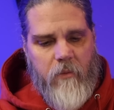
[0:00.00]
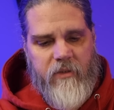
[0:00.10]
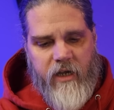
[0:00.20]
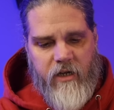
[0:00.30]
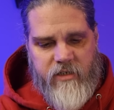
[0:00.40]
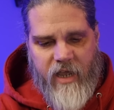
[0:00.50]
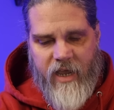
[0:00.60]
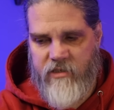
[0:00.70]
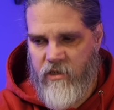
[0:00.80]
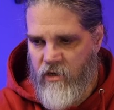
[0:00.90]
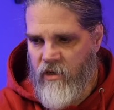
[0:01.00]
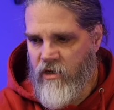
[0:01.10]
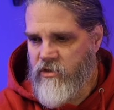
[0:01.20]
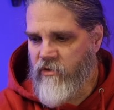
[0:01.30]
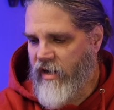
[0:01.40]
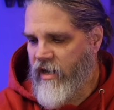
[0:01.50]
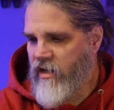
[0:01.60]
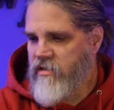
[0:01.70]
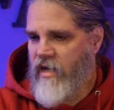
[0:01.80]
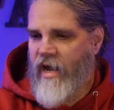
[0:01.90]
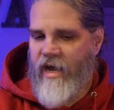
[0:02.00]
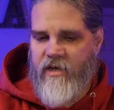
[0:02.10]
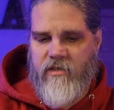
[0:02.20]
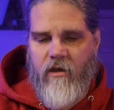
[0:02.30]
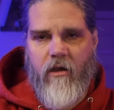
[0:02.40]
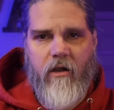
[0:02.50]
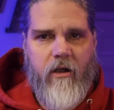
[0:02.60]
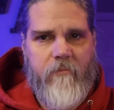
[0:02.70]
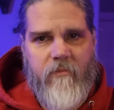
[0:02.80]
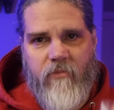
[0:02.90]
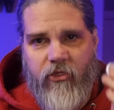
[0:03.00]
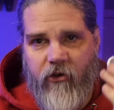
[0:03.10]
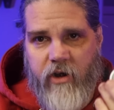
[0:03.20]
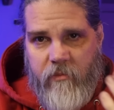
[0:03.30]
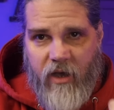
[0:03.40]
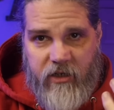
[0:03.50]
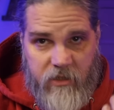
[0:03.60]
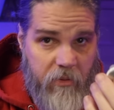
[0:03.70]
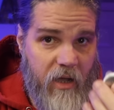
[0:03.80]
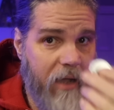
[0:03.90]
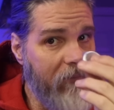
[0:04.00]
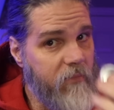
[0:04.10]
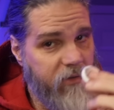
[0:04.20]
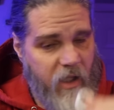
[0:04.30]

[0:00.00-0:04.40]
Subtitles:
with the AirTags. So the AirTags are 30 bucks a pop.